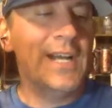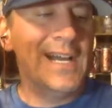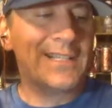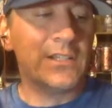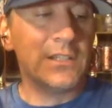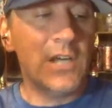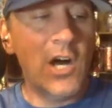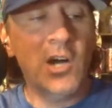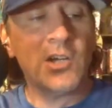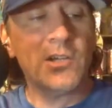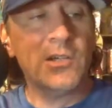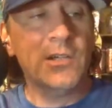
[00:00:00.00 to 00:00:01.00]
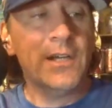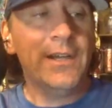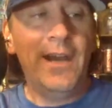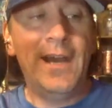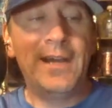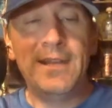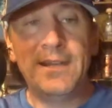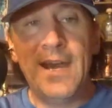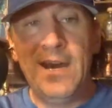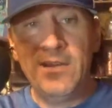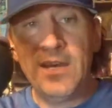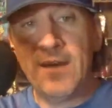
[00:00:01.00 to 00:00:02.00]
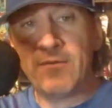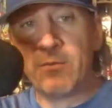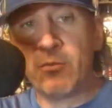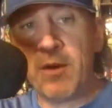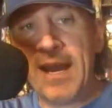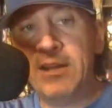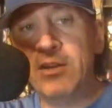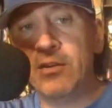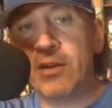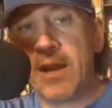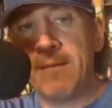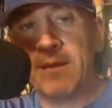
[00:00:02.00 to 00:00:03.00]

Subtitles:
has a lager. And then now they have a brand new, and